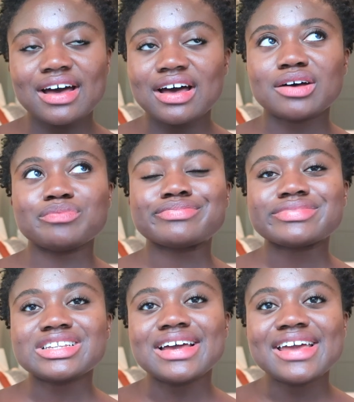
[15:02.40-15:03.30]
a
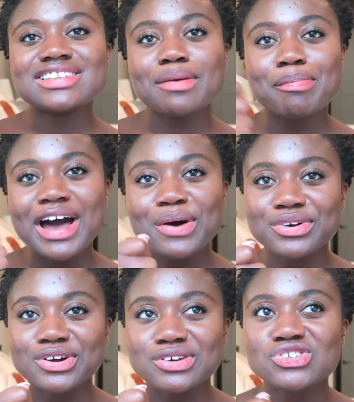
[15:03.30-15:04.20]

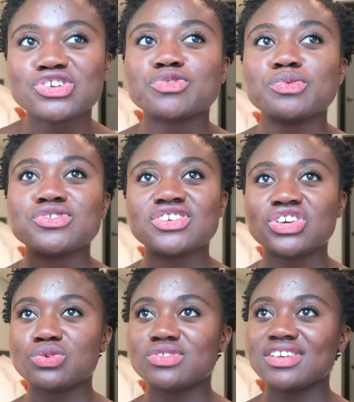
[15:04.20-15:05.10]
powder, so you're supposed to
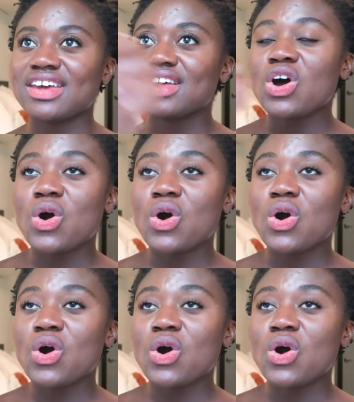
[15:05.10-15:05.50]
use it